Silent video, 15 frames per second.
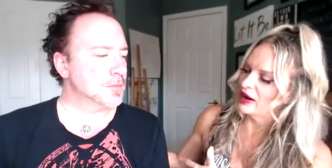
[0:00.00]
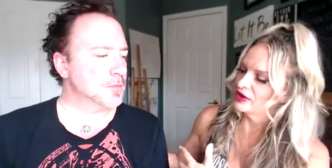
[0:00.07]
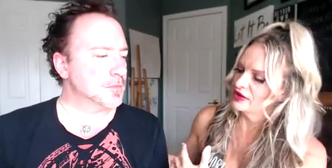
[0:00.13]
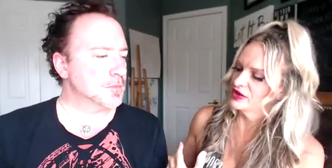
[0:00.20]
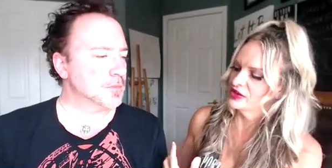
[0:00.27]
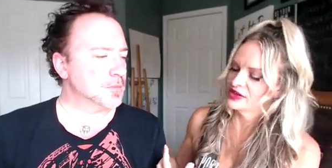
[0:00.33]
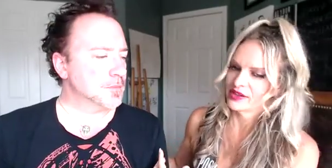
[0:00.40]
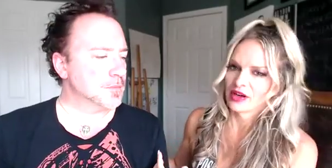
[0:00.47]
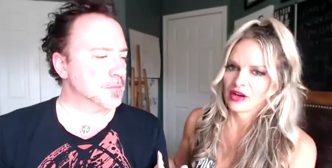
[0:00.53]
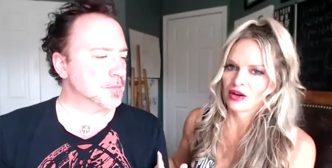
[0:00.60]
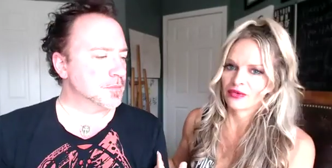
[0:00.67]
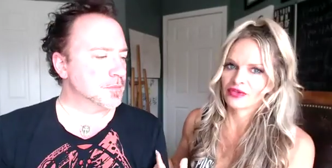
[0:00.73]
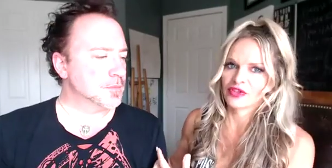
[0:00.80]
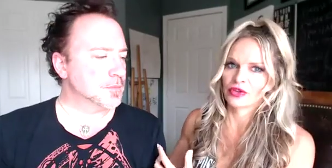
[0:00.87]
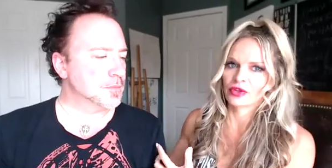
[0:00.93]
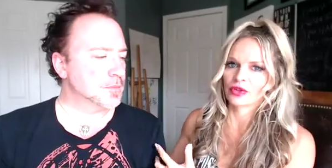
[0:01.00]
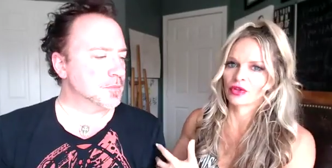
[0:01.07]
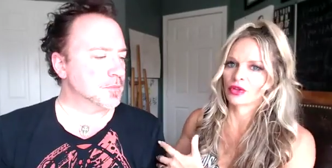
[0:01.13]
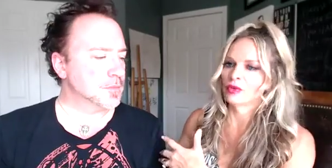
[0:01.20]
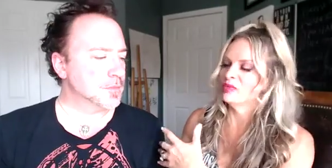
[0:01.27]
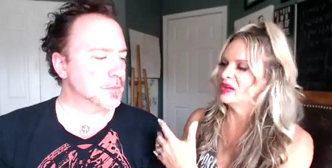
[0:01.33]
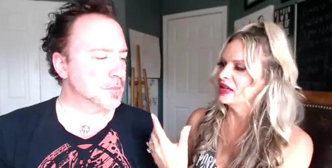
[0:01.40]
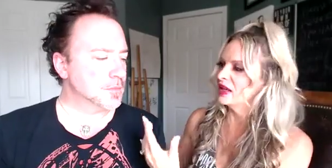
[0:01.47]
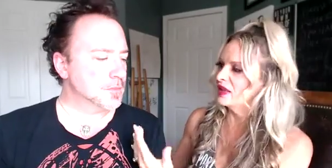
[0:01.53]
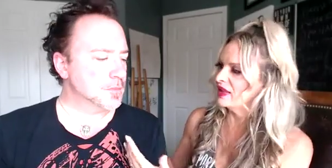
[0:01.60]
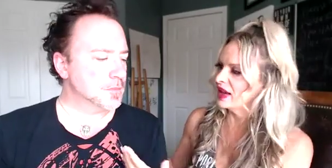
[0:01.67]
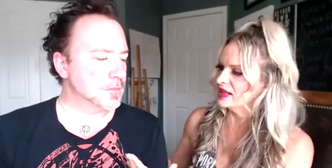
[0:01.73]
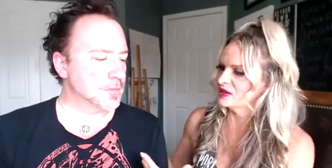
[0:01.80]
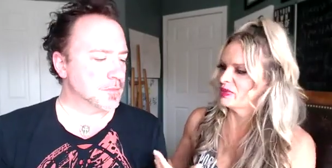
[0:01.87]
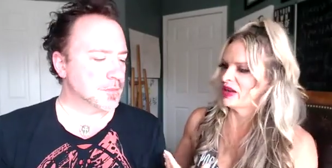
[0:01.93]
Speaker 1: yourself to be in
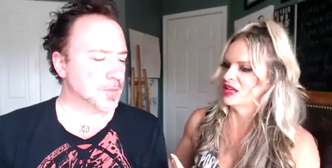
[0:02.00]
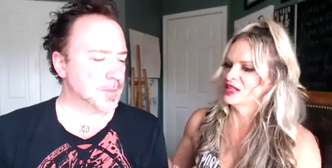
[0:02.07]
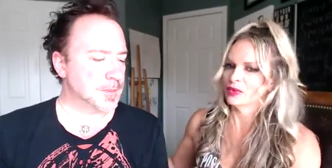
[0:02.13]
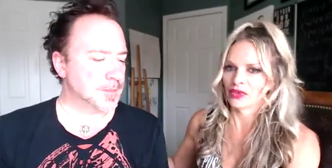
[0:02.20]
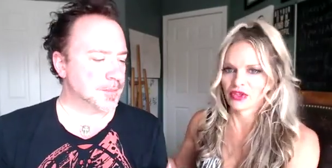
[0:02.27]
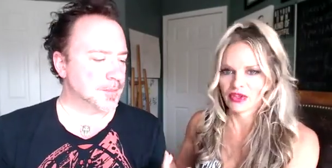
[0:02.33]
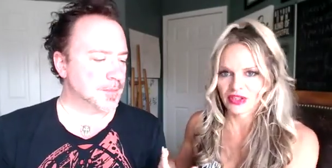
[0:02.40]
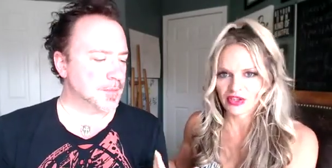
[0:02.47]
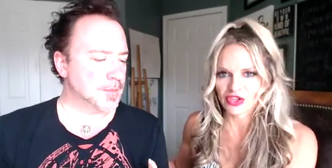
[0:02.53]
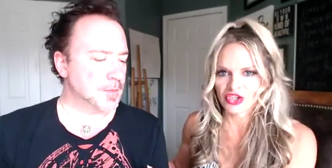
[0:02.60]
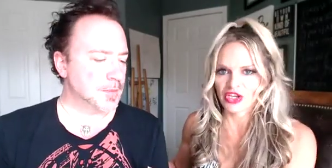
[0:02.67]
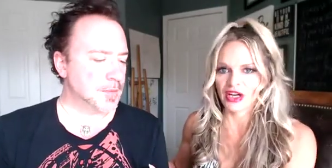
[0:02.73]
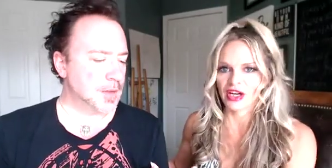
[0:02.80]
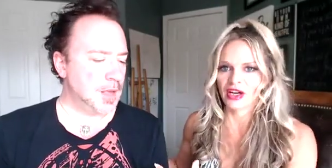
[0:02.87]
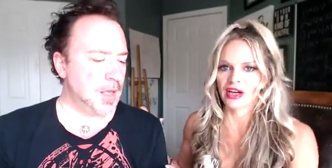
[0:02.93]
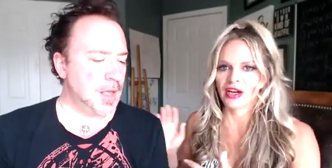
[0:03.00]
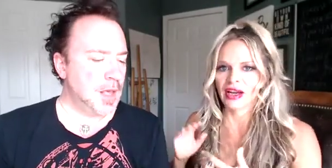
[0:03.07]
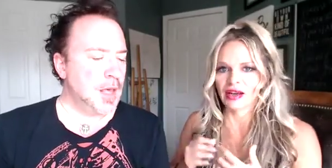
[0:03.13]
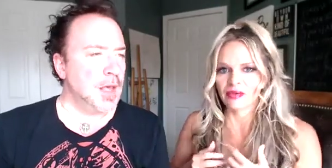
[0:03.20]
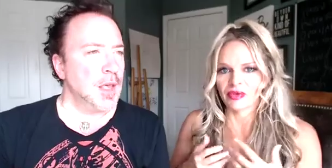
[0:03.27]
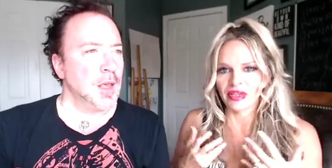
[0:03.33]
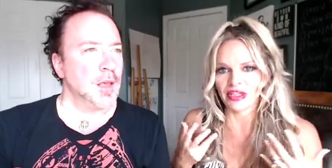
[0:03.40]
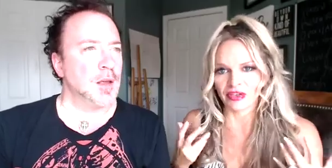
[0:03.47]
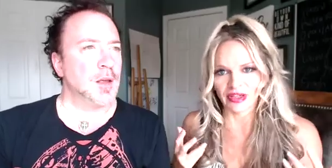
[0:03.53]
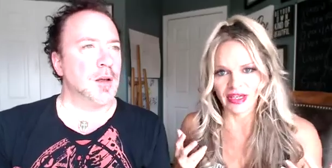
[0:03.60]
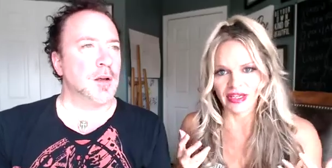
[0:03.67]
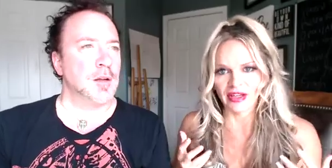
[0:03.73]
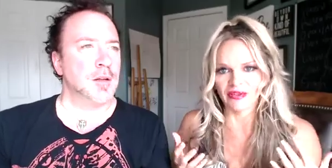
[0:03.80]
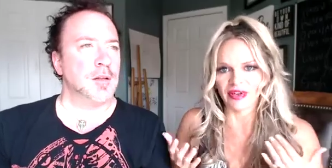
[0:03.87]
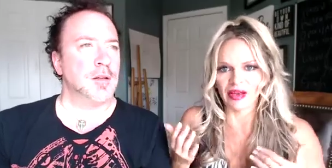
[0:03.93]
that space where you can share and be
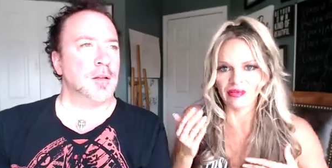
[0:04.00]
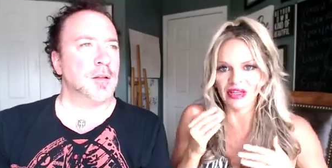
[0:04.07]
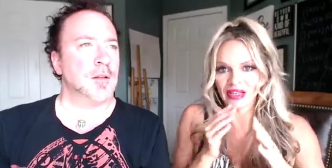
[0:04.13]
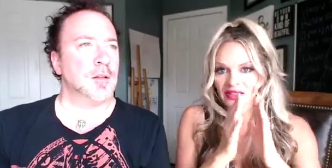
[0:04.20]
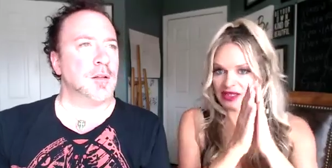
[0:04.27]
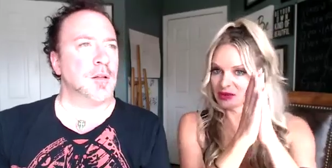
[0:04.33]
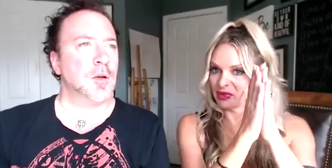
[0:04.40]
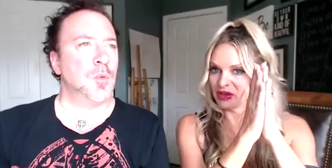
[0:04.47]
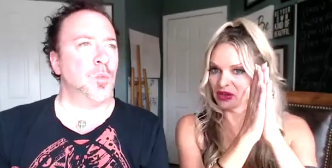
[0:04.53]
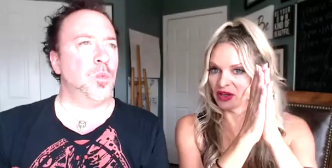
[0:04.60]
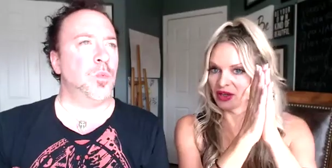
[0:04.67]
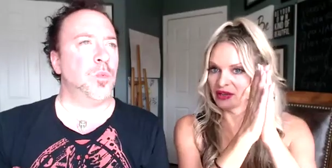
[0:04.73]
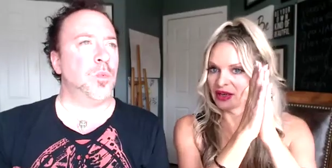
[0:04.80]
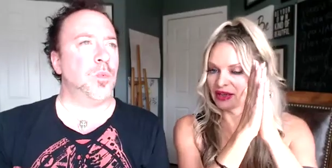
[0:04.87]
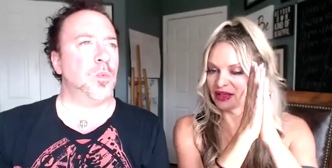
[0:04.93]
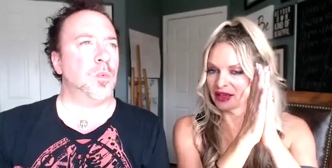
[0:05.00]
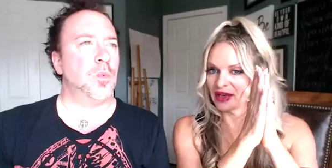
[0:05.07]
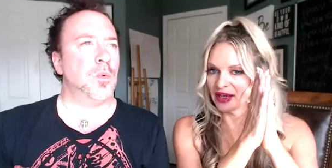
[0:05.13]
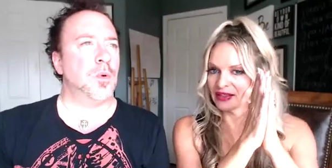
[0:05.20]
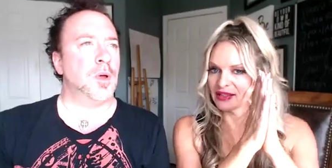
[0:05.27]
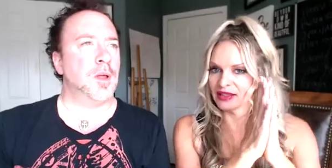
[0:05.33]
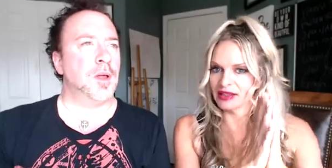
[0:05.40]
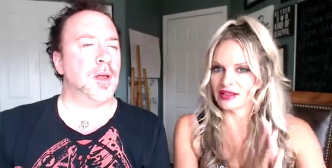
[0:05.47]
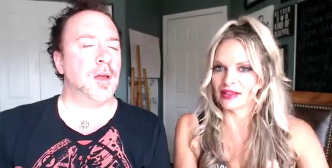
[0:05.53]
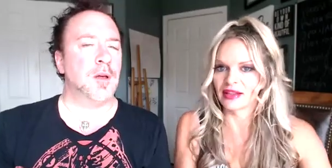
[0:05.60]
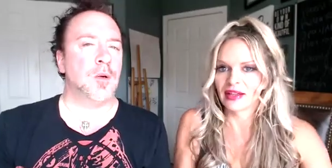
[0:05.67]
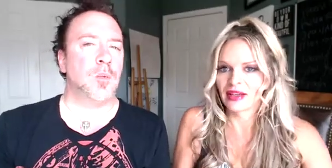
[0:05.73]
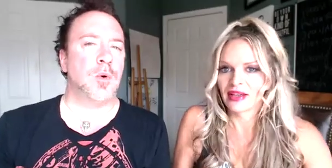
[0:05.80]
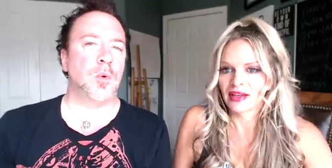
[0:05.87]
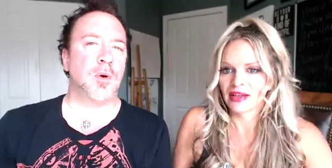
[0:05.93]
creative and be in the spirit and connected.
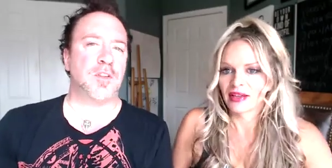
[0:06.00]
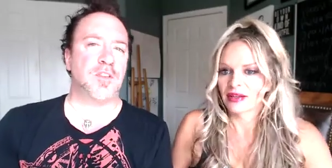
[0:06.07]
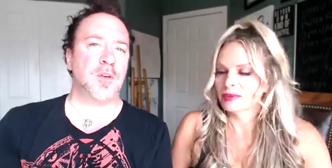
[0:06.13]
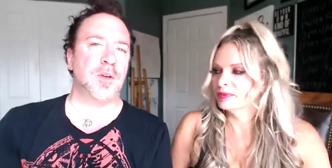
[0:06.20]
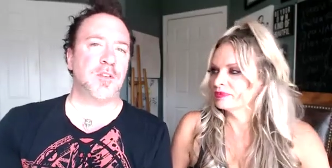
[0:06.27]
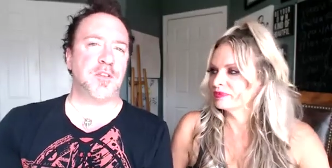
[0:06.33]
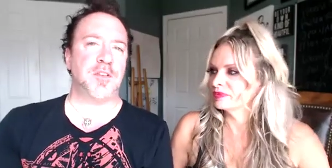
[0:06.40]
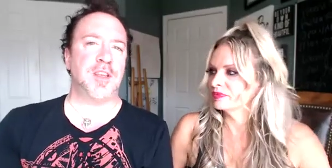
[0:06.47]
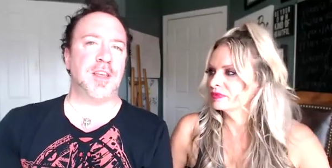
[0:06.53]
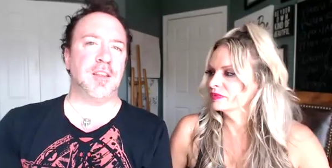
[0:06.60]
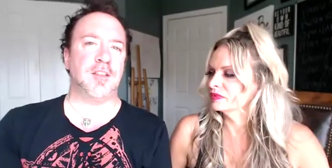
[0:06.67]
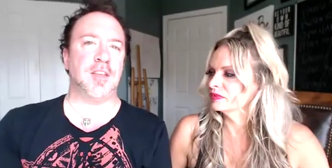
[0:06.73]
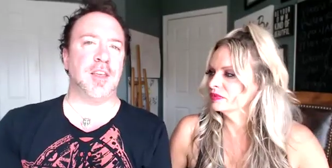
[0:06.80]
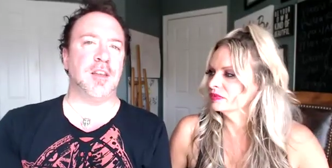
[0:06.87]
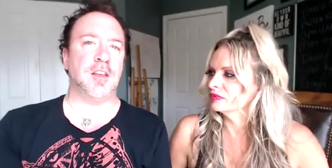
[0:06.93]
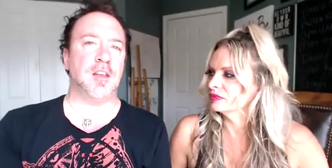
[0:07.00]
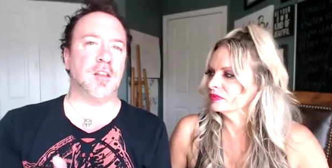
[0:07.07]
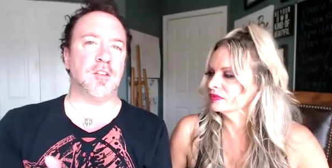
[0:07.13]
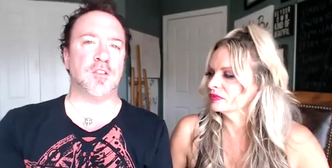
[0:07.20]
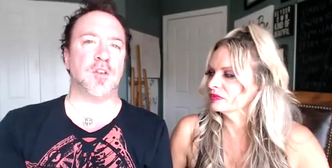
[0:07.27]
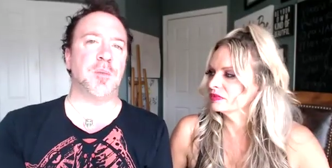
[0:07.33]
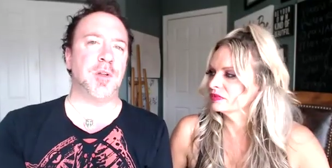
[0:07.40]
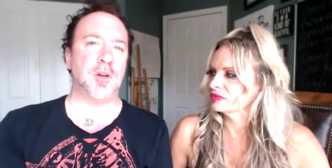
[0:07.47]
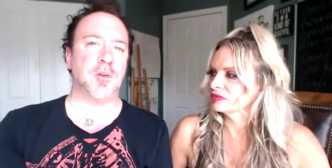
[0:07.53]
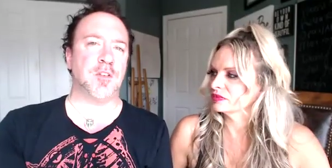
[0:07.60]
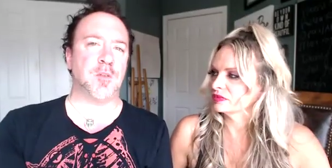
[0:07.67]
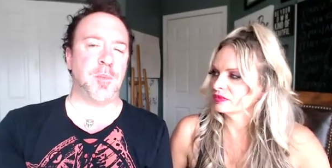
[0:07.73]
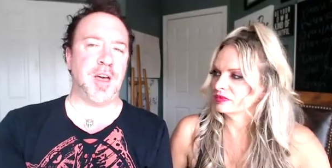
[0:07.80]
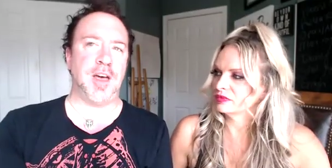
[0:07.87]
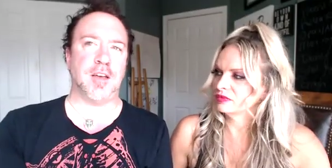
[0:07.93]
Speaker 2: Well, what's so interesting is in in so many
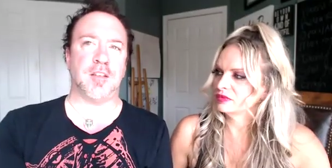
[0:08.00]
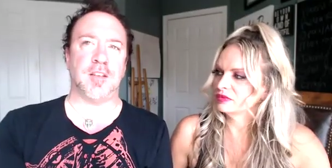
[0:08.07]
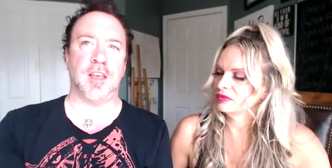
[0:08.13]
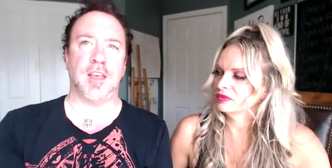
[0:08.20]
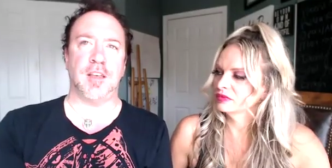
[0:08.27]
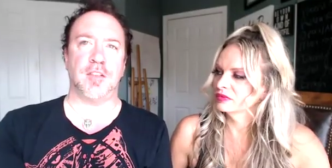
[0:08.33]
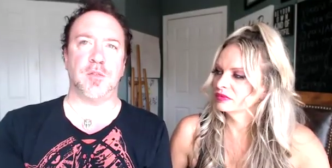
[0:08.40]
respects, I guess